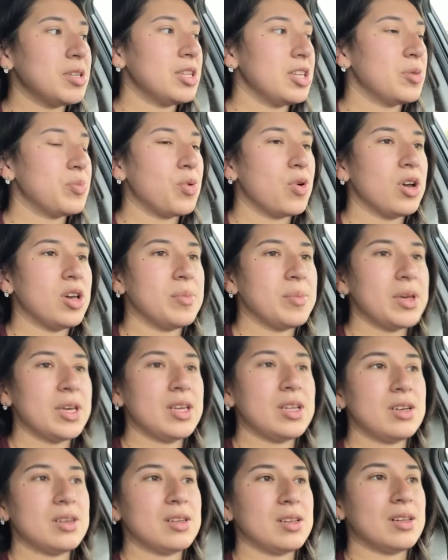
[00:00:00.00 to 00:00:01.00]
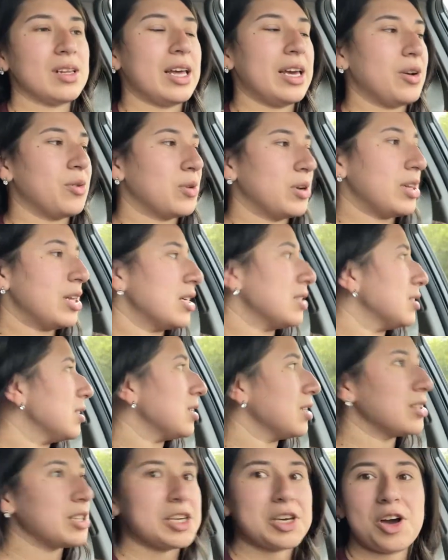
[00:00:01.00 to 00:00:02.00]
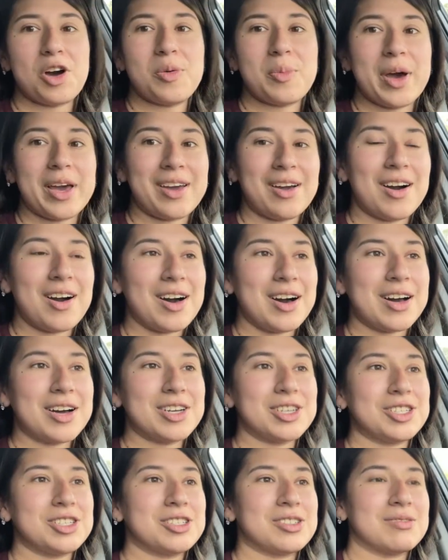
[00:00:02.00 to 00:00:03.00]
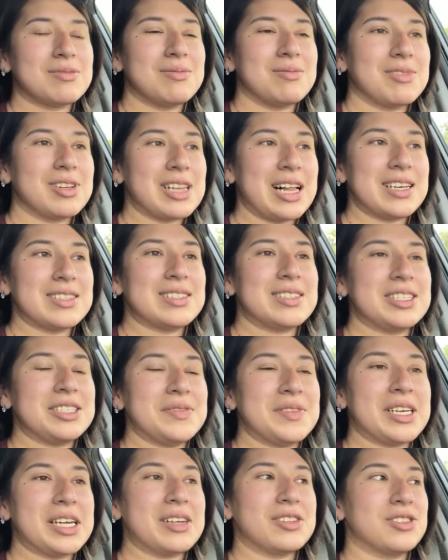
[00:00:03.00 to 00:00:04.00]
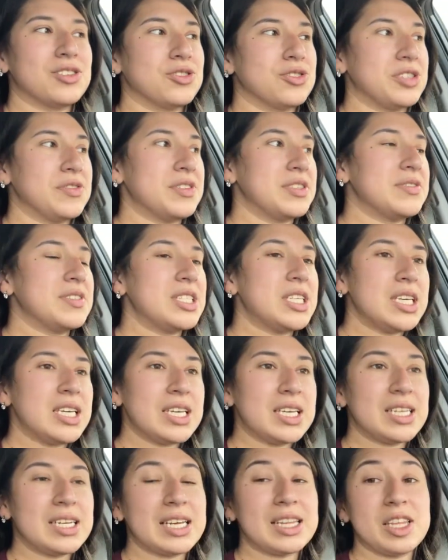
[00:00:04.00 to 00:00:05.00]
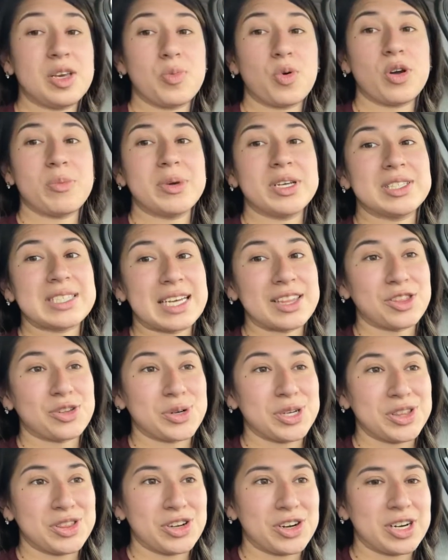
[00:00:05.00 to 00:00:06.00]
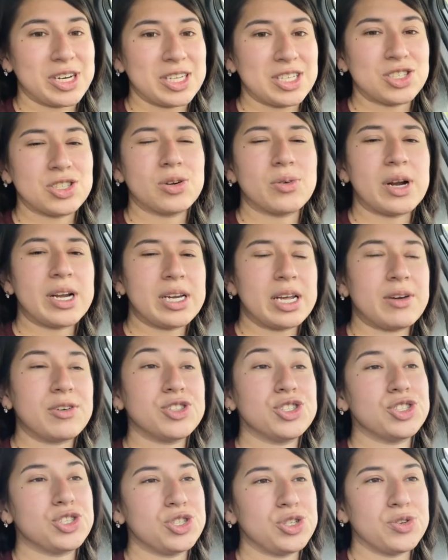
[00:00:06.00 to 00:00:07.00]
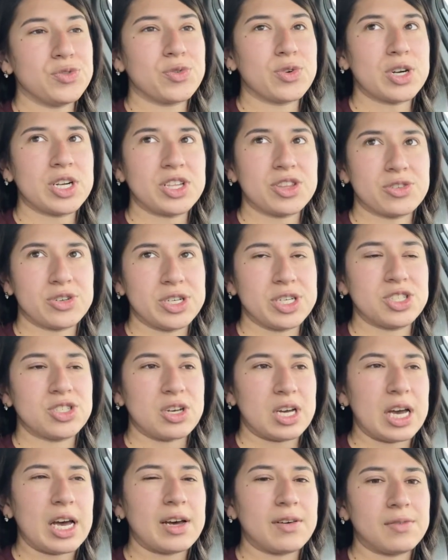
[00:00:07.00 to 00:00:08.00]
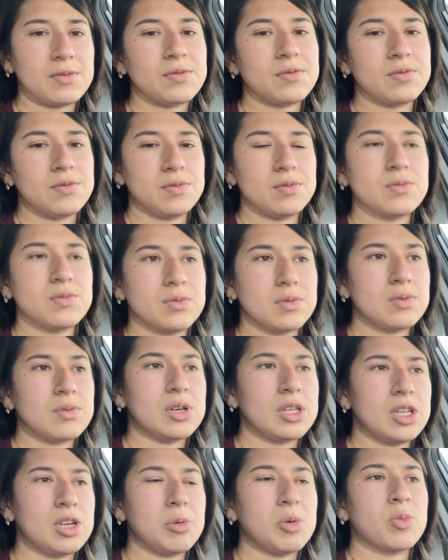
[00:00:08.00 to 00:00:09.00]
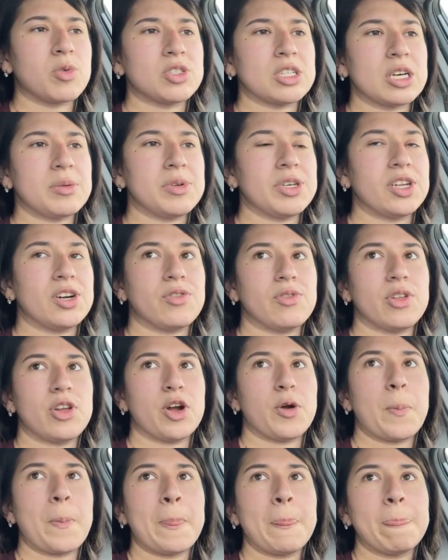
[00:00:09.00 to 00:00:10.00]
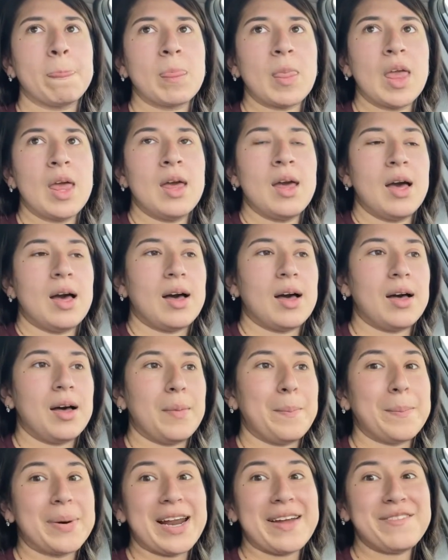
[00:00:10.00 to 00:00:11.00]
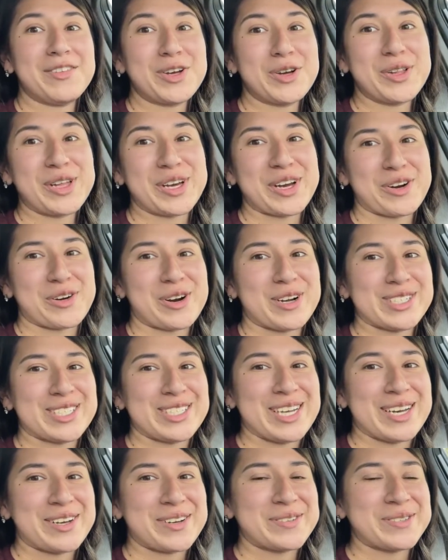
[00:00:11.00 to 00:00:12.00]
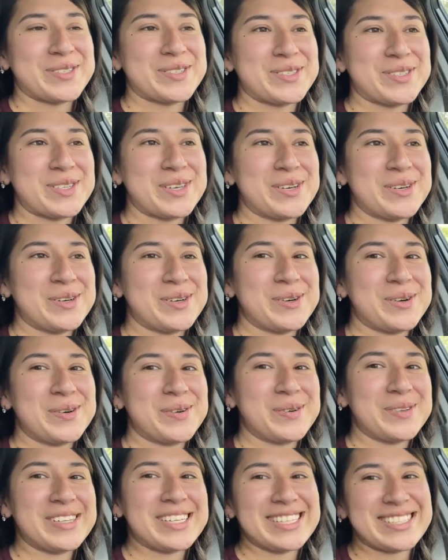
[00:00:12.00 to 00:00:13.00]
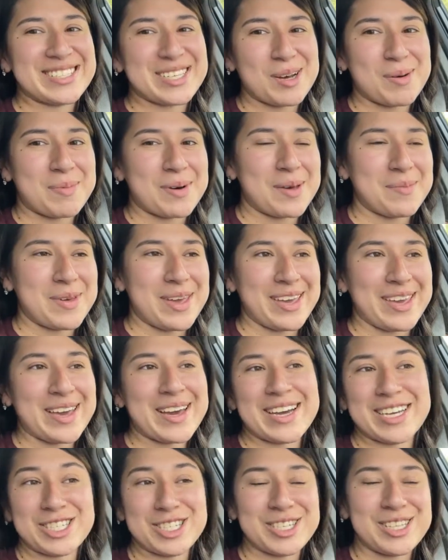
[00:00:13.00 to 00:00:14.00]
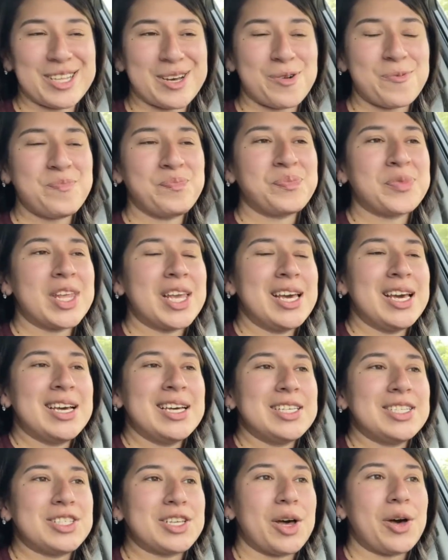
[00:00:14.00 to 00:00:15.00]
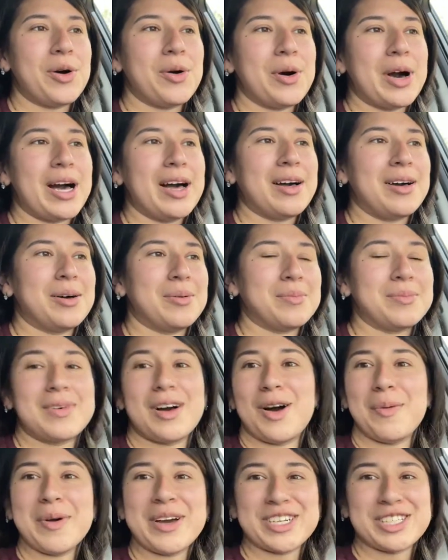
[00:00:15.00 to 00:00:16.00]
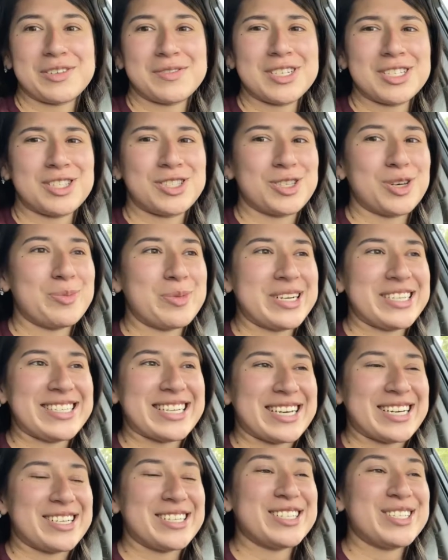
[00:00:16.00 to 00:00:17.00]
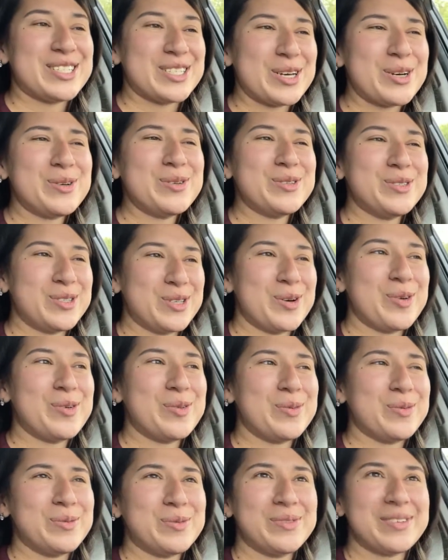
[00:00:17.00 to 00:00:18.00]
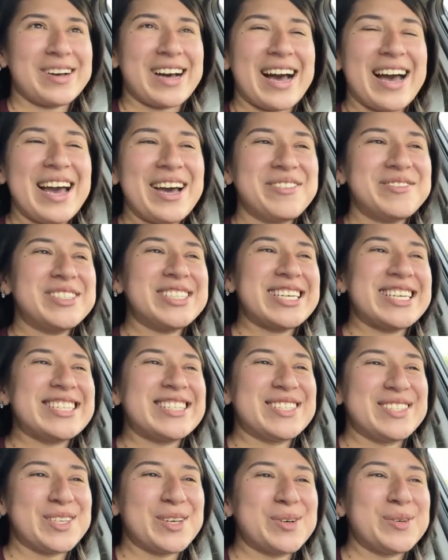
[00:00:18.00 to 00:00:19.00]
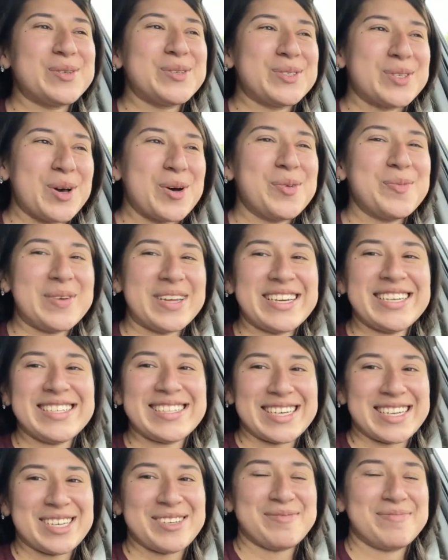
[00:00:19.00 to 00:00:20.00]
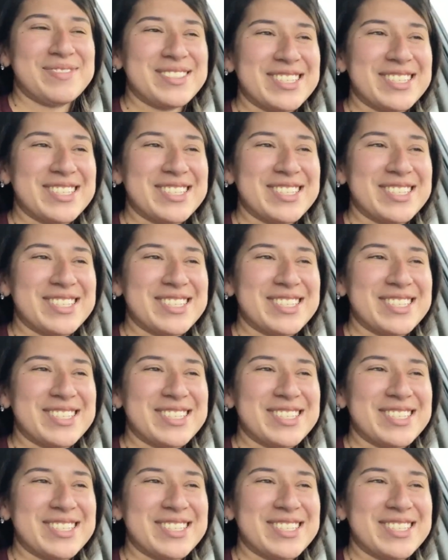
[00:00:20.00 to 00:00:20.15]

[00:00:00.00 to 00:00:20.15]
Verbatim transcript: the appointment, like realizing like, oh my gosh, class doesn't even get out till 3.15 and the appointment's at 3.30. So right now it's 2.43, so I have a little bit more time to get over there. Um, but I have to go like across town, so let's hope I make it. I should though. So, um, oh my gosh, I've said so many times. So, so, I have said so, so many times.